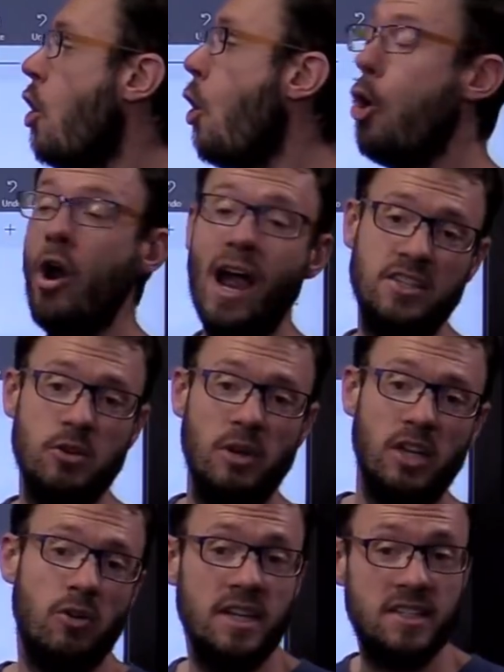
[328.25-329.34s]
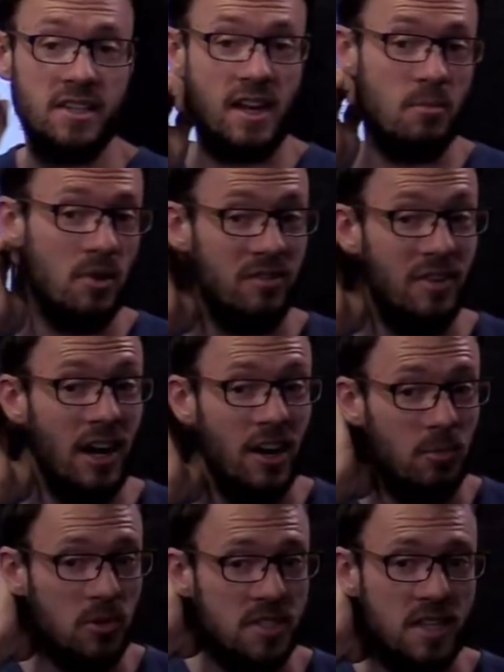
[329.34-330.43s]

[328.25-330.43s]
or as you increase the number of variables